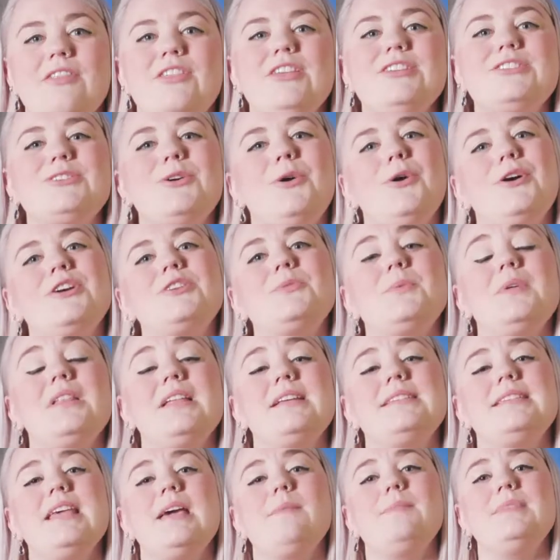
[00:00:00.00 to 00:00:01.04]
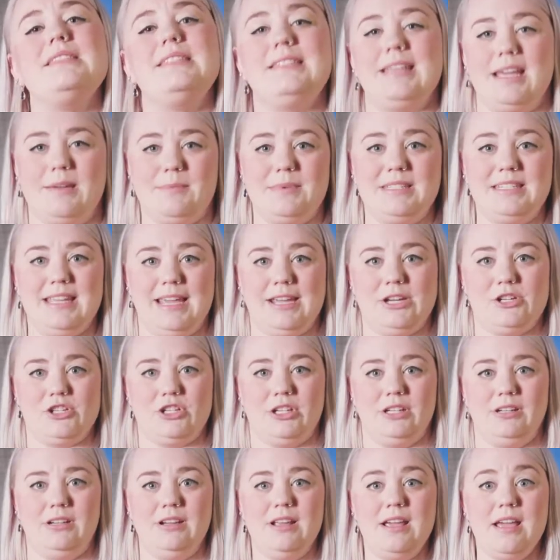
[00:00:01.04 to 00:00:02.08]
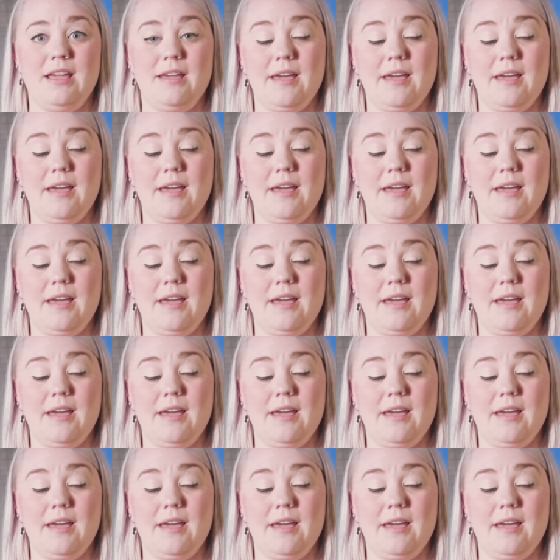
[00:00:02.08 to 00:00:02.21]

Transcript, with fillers: This course will examine segmentation,